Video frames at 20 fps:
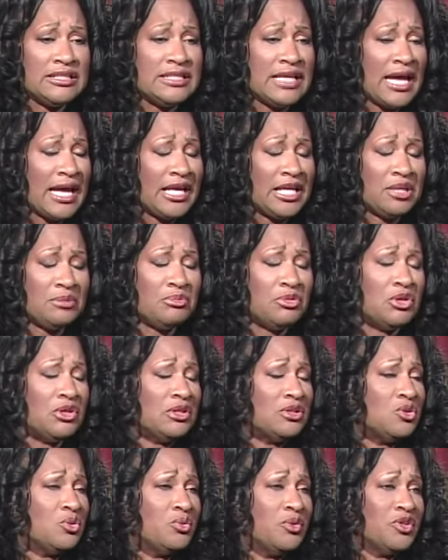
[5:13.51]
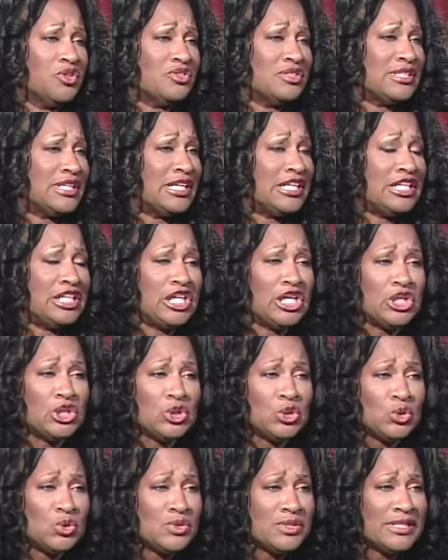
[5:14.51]
a, diet book, The Real Skinny
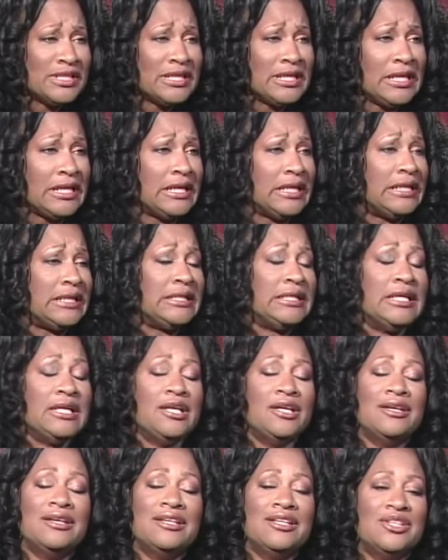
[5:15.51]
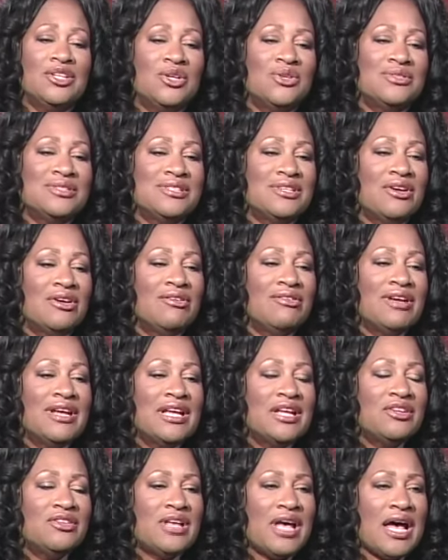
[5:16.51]
on Losing It. you know, so
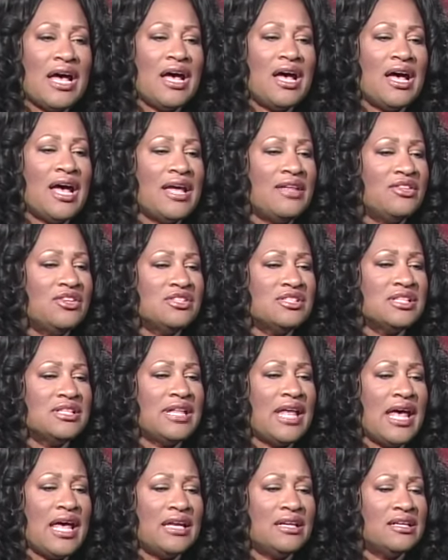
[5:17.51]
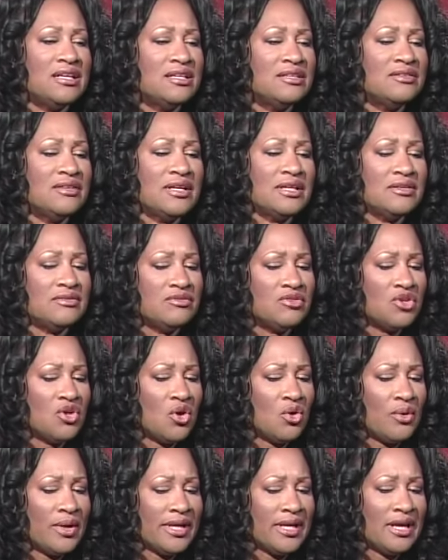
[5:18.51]
uh, there's a lot uh,
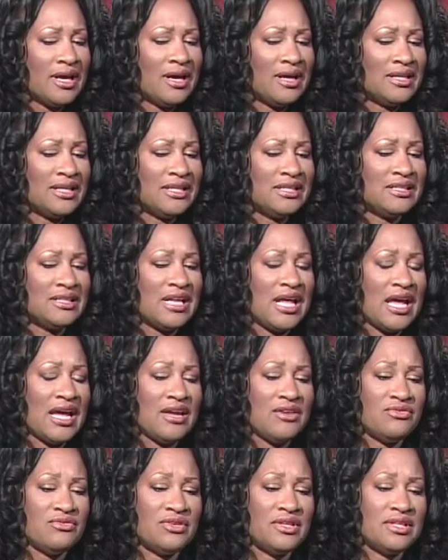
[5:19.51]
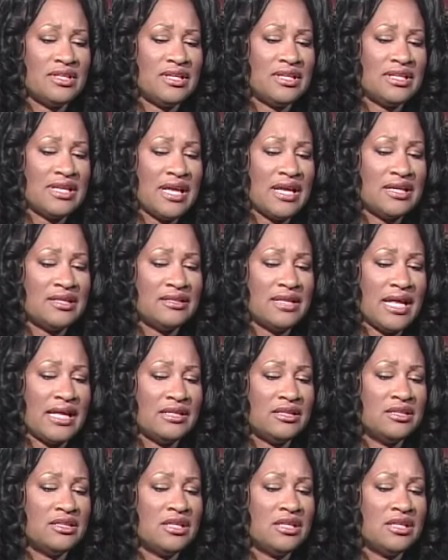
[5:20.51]
going on in life, and, and I, I